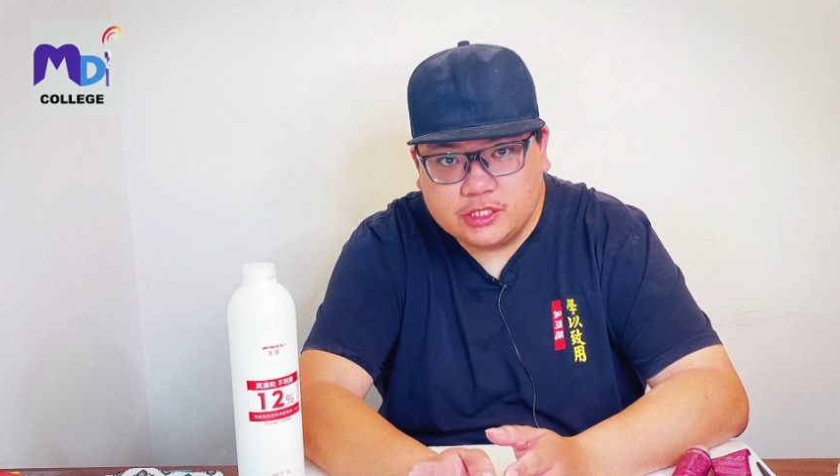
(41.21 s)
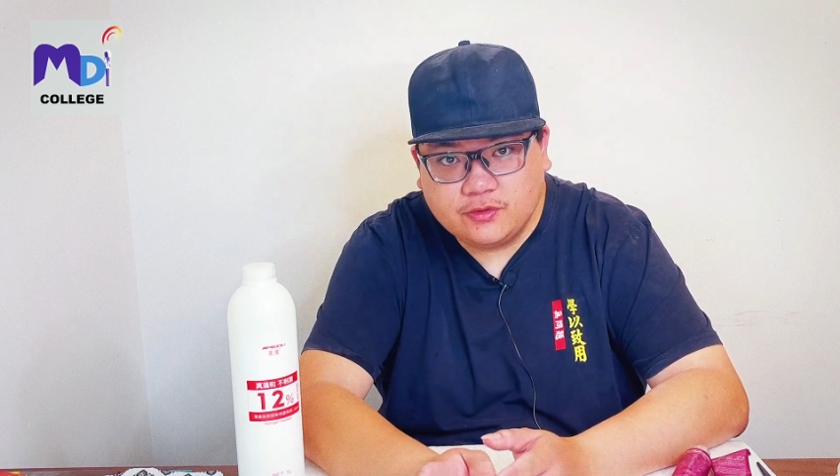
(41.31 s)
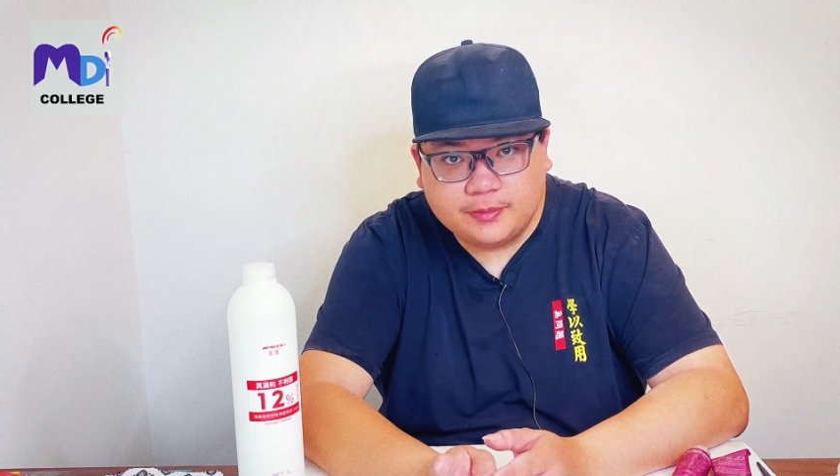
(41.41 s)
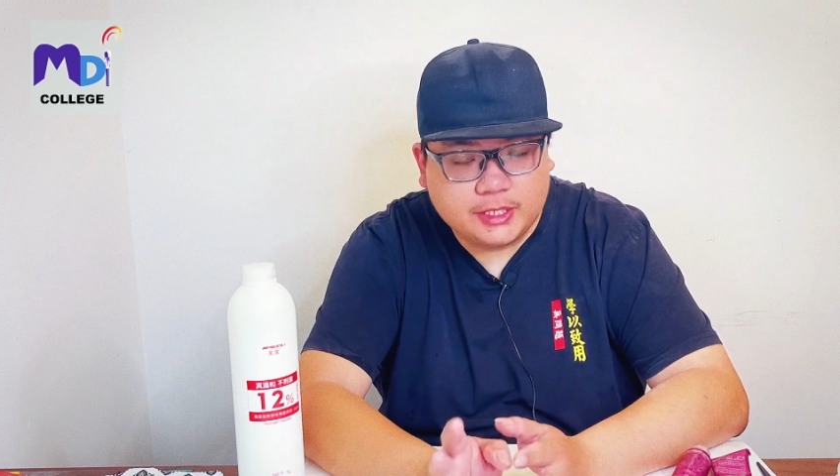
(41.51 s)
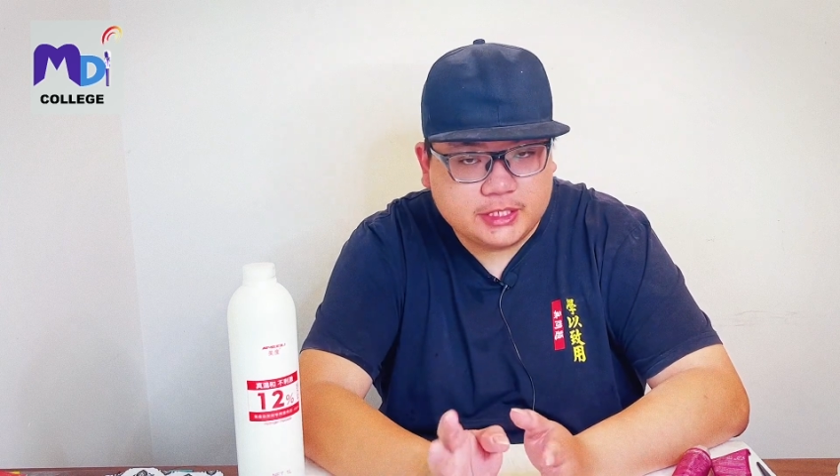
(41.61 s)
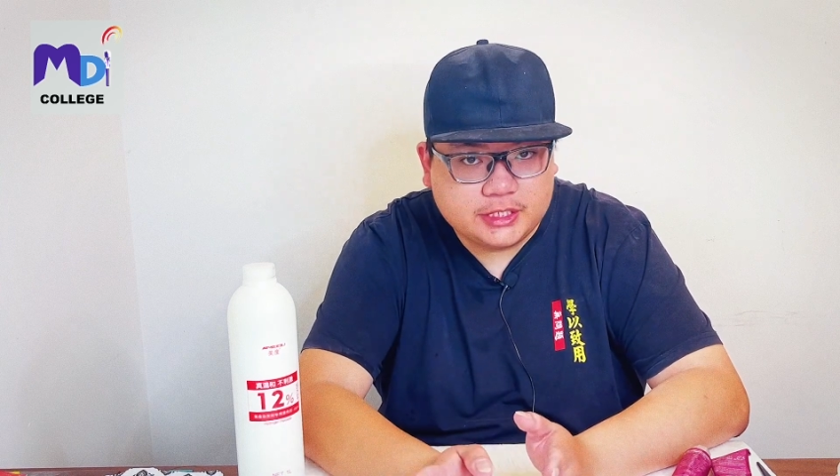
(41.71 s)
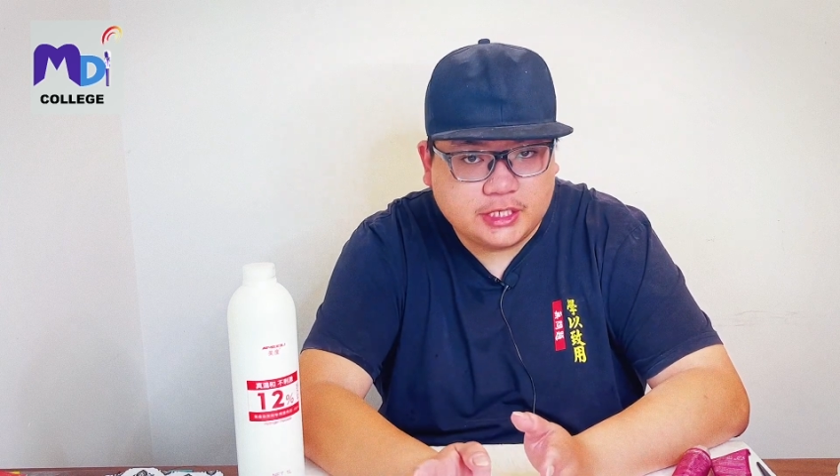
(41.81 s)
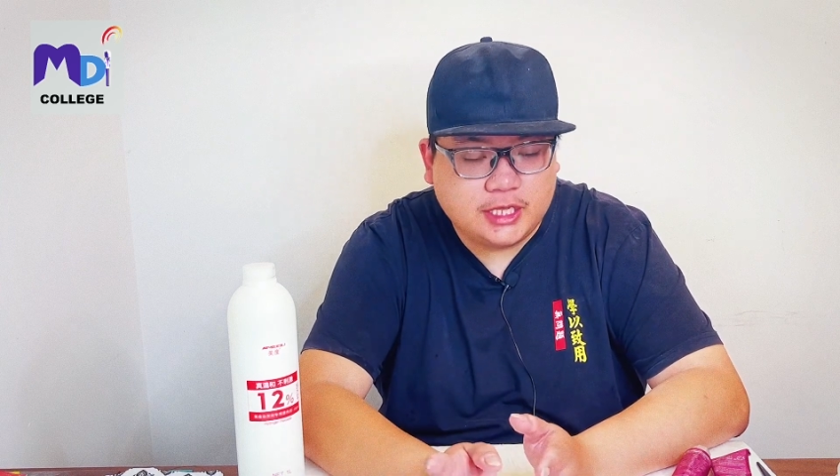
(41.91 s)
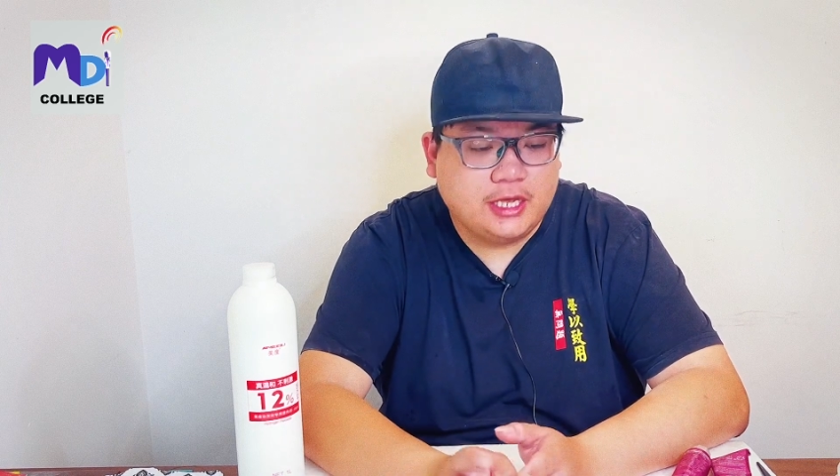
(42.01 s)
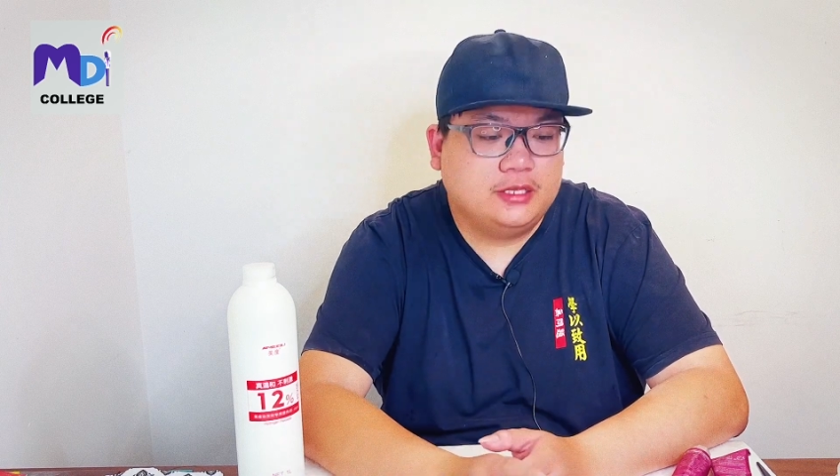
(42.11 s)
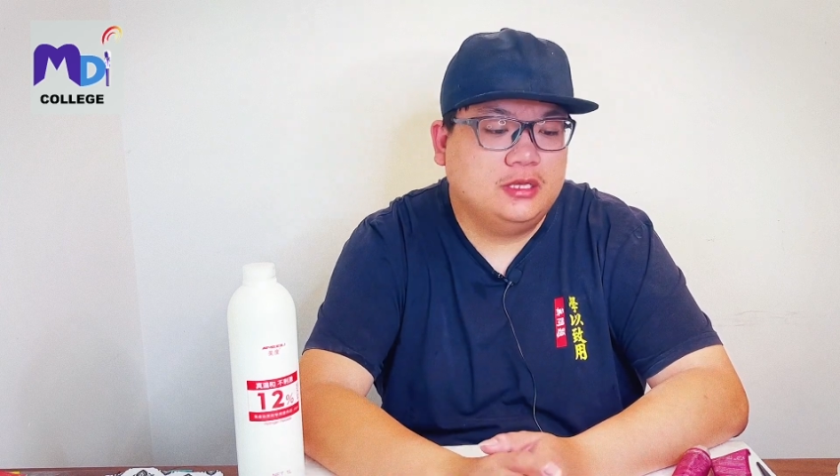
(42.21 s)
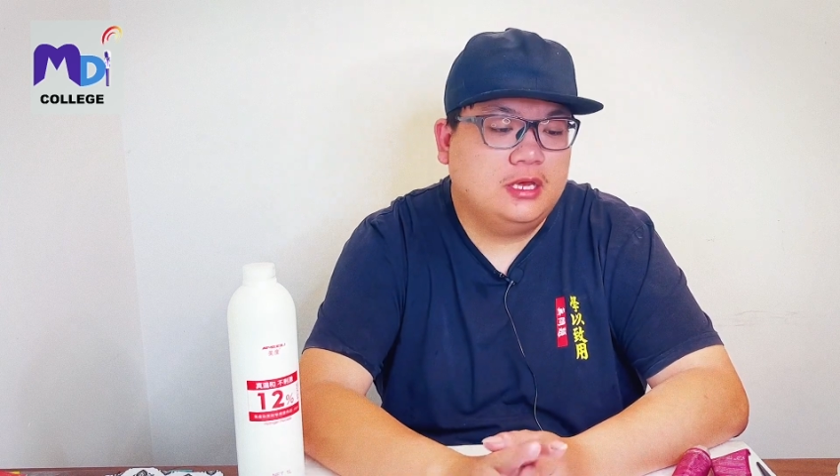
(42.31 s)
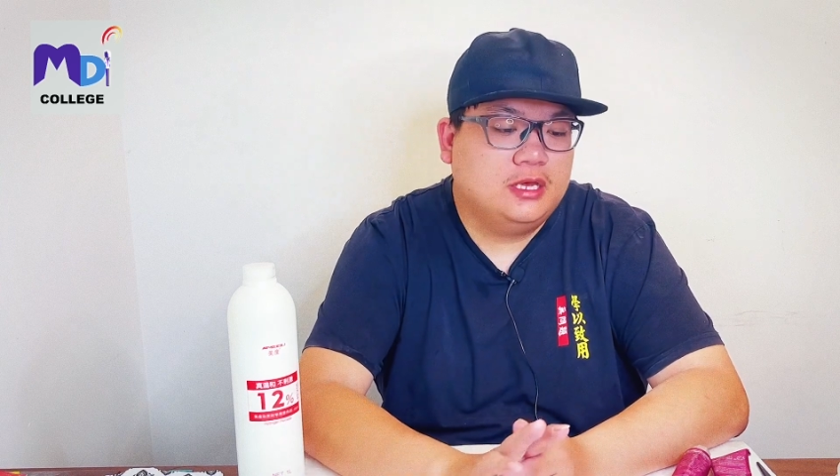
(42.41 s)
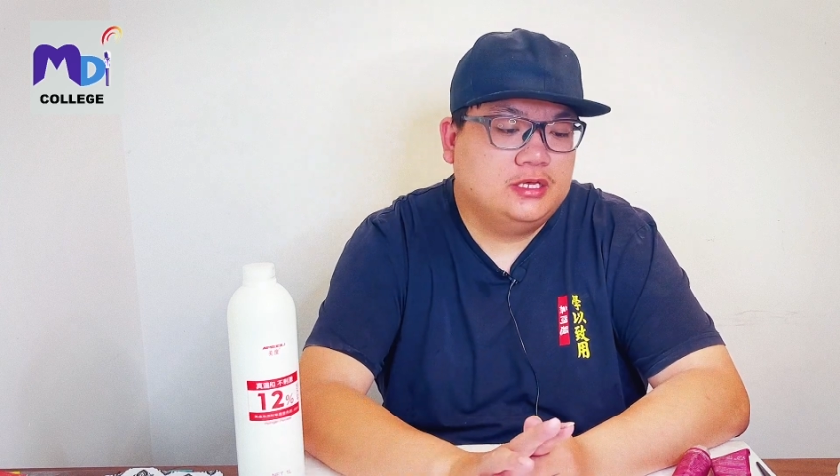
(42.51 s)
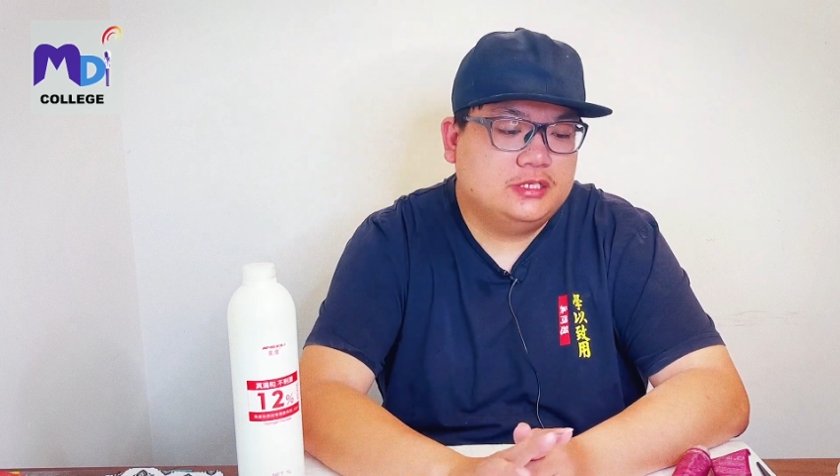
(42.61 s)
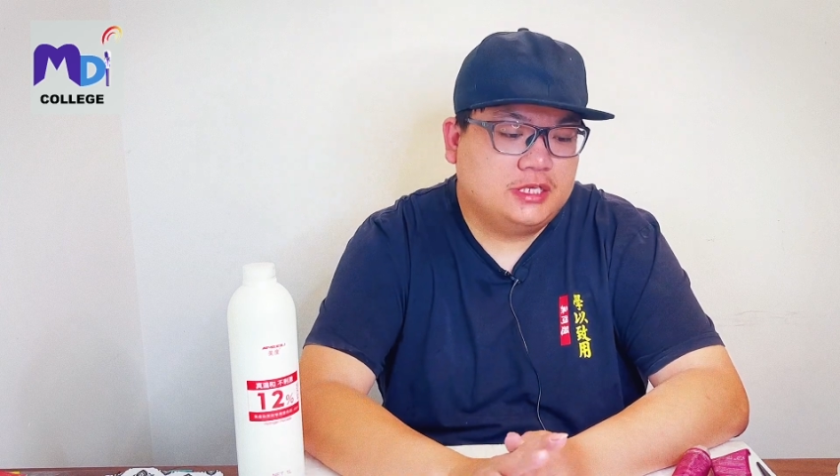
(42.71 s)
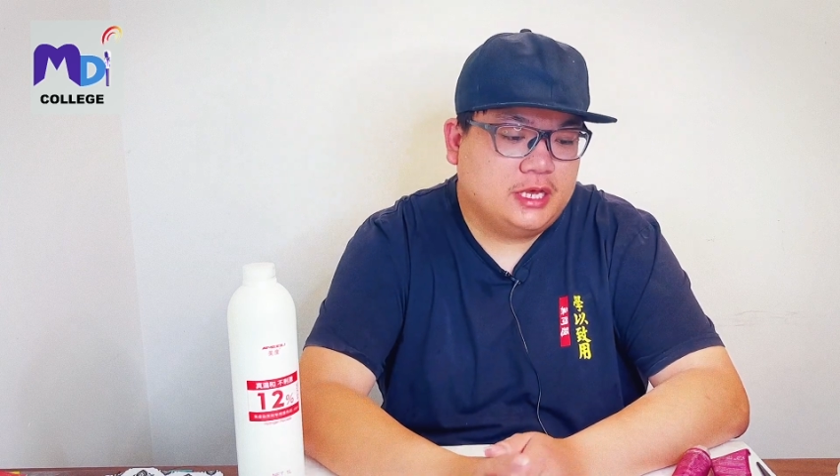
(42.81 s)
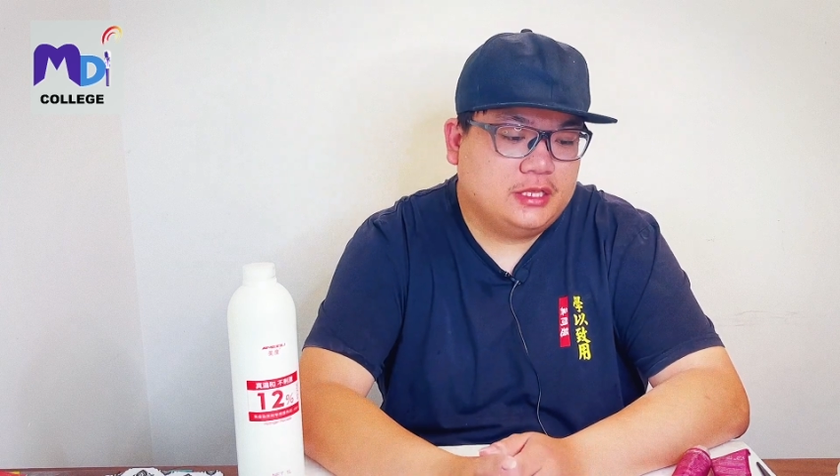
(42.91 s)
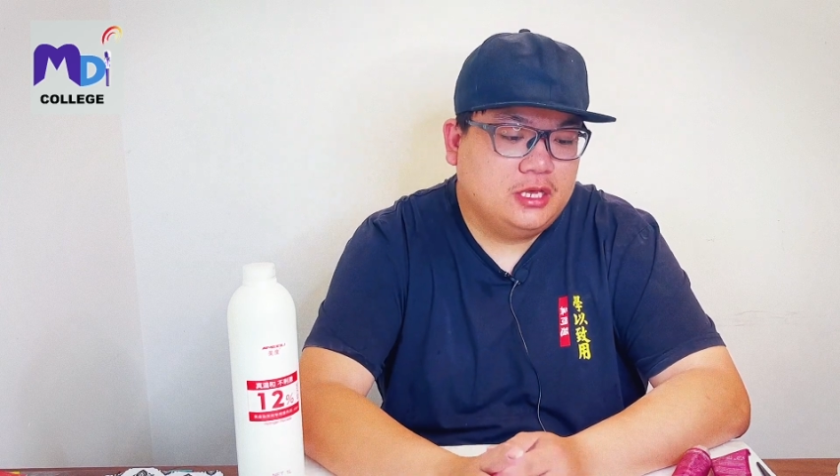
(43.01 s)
from the internet, is that